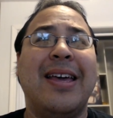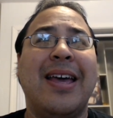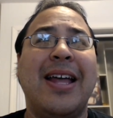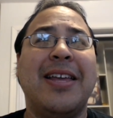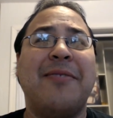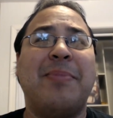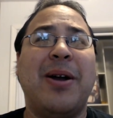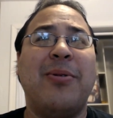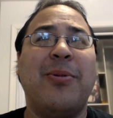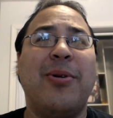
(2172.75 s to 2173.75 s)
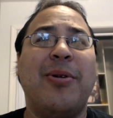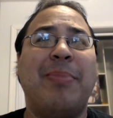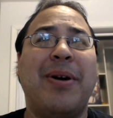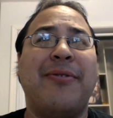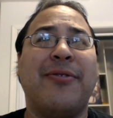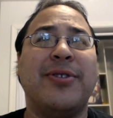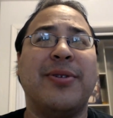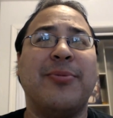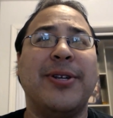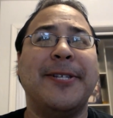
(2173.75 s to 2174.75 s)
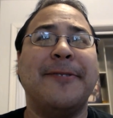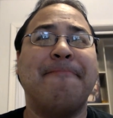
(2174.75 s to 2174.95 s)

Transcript: Had to give Pirate Warrior a buff for some reason.